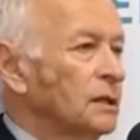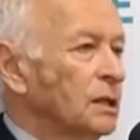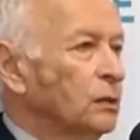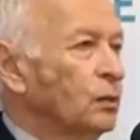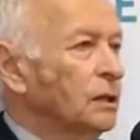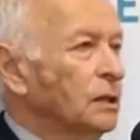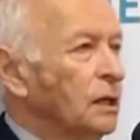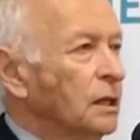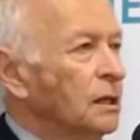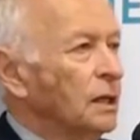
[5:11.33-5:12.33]
it will
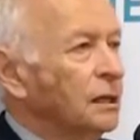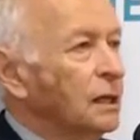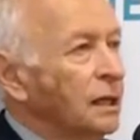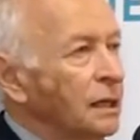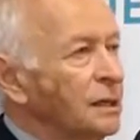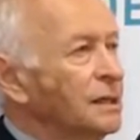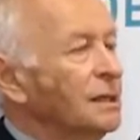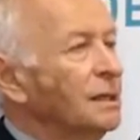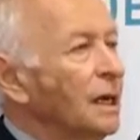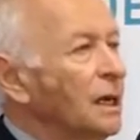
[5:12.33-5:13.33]
take at
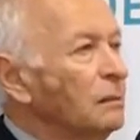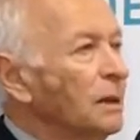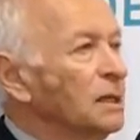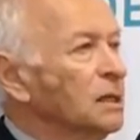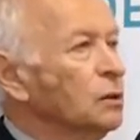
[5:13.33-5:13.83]
least 9 months,